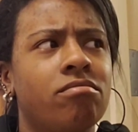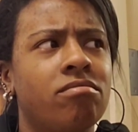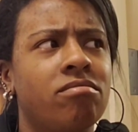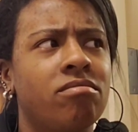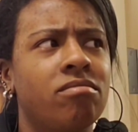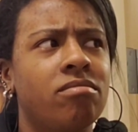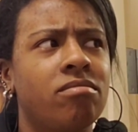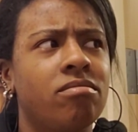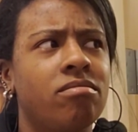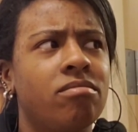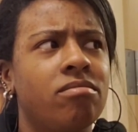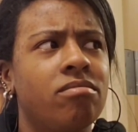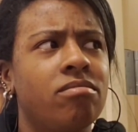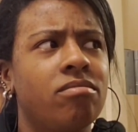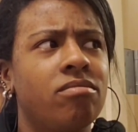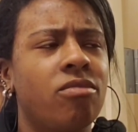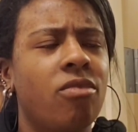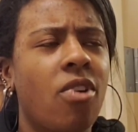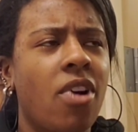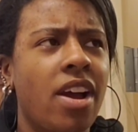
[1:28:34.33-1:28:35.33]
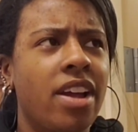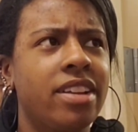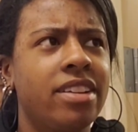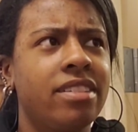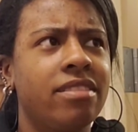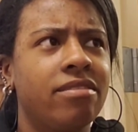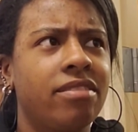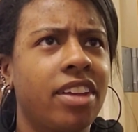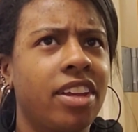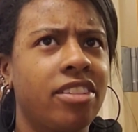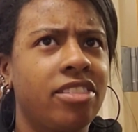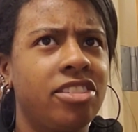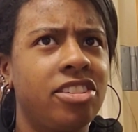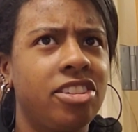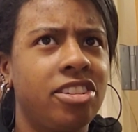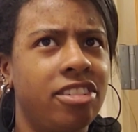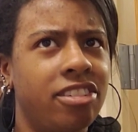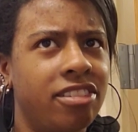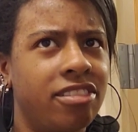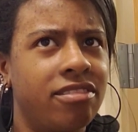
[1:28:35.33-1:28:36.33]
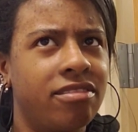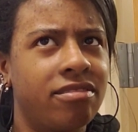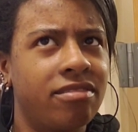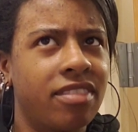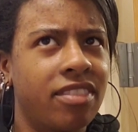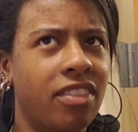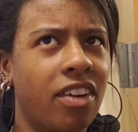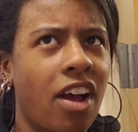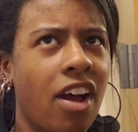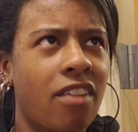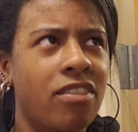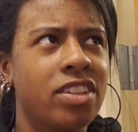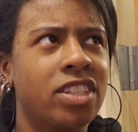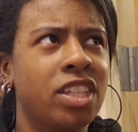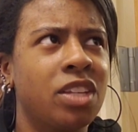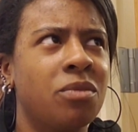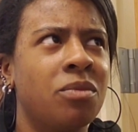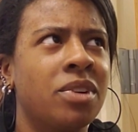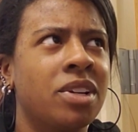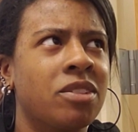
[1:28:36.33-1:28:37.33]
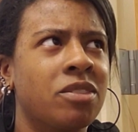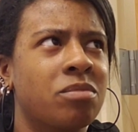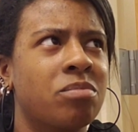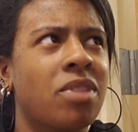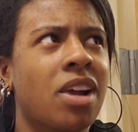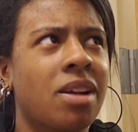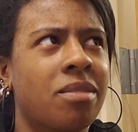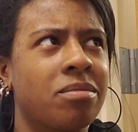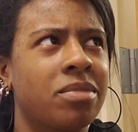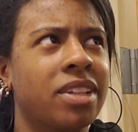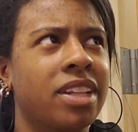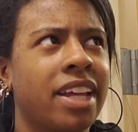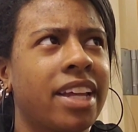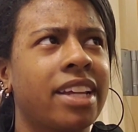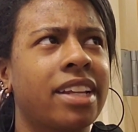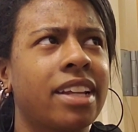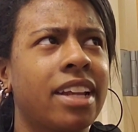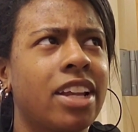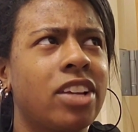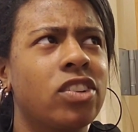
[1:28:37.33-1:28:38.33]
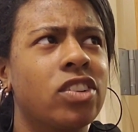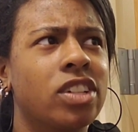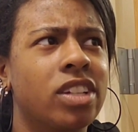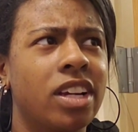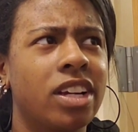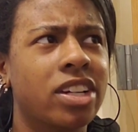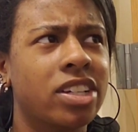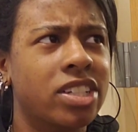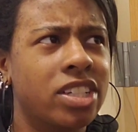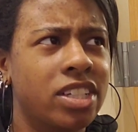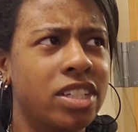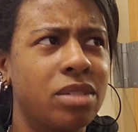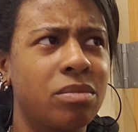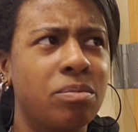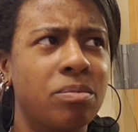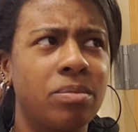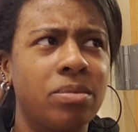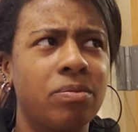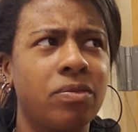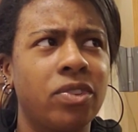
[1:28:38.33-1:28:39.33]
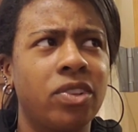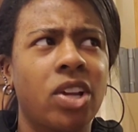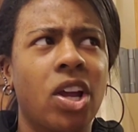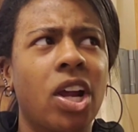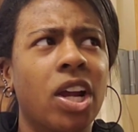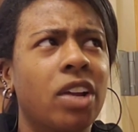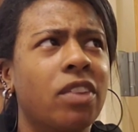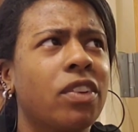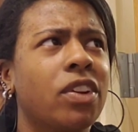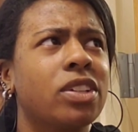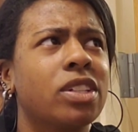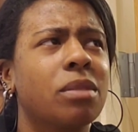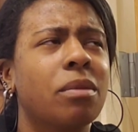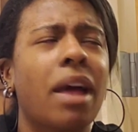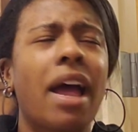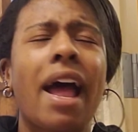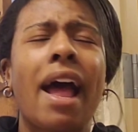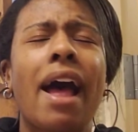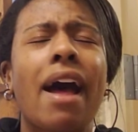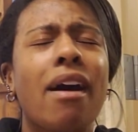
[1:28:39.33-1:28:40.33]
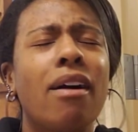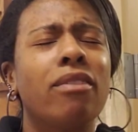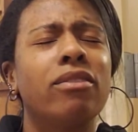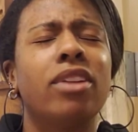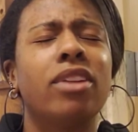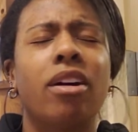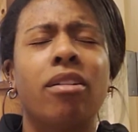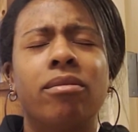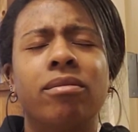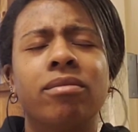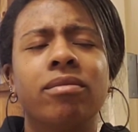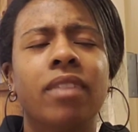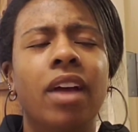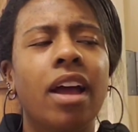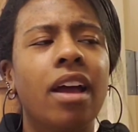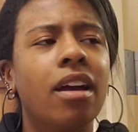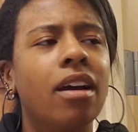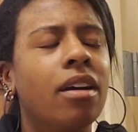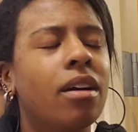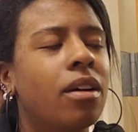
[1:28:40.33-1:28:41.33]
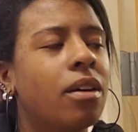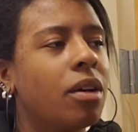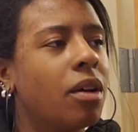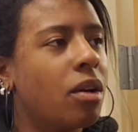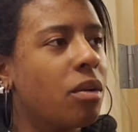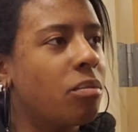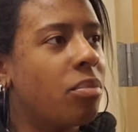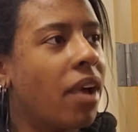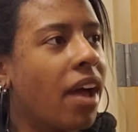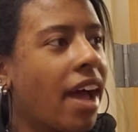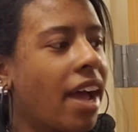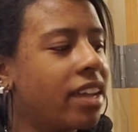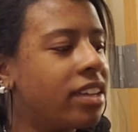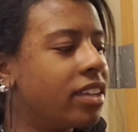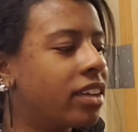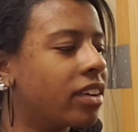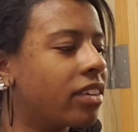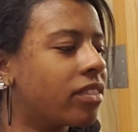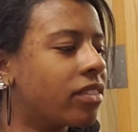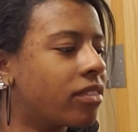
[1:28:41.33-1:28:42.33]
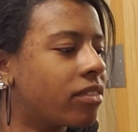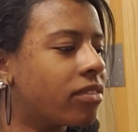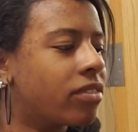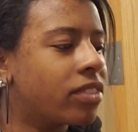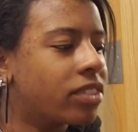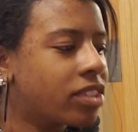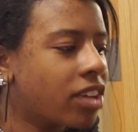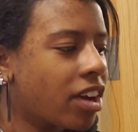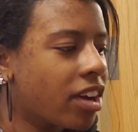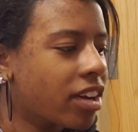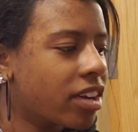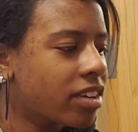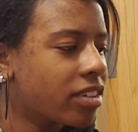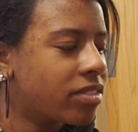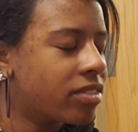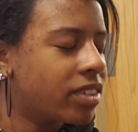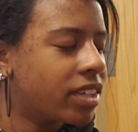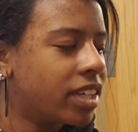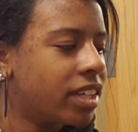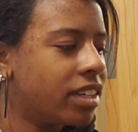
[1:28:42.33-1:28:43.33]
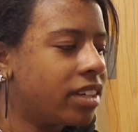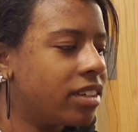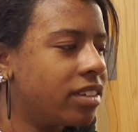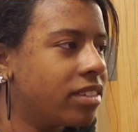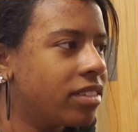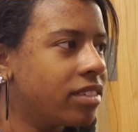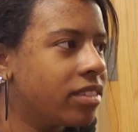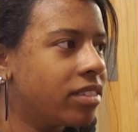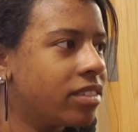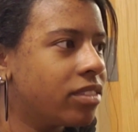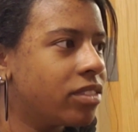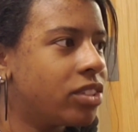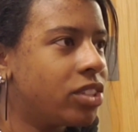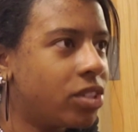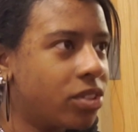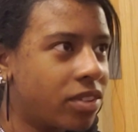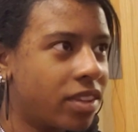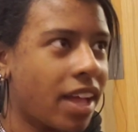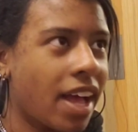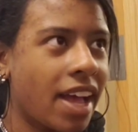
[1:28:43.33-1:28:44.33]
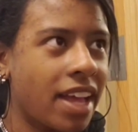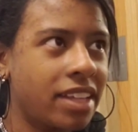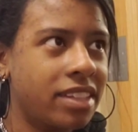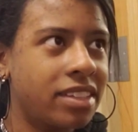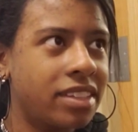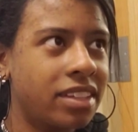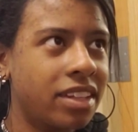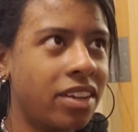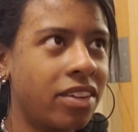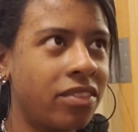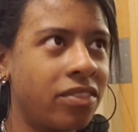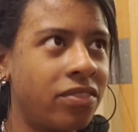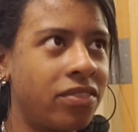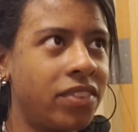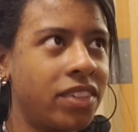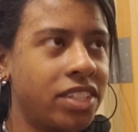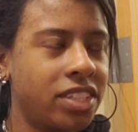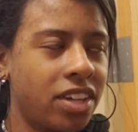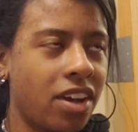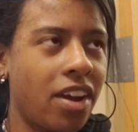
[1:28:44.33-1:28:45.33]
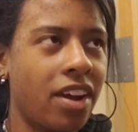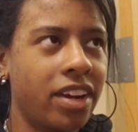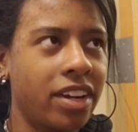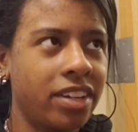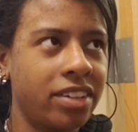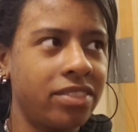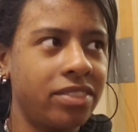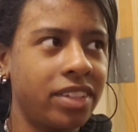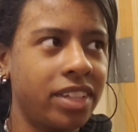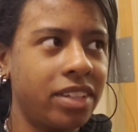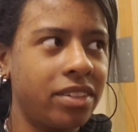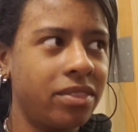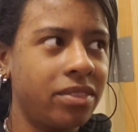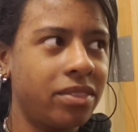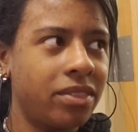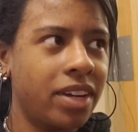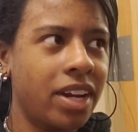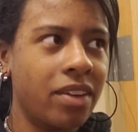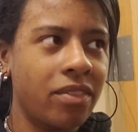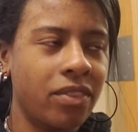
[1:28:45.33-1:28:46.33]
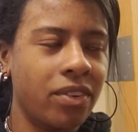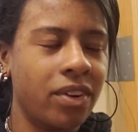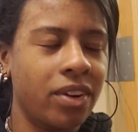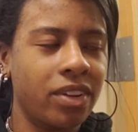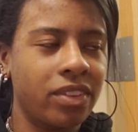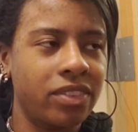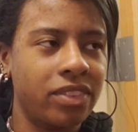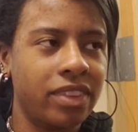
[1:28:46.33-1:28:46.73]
1 and 2. Obviously, 1 is probably like introduction to photography or something. I don't know. But I took photography, 2 classes of photography, whatever they were,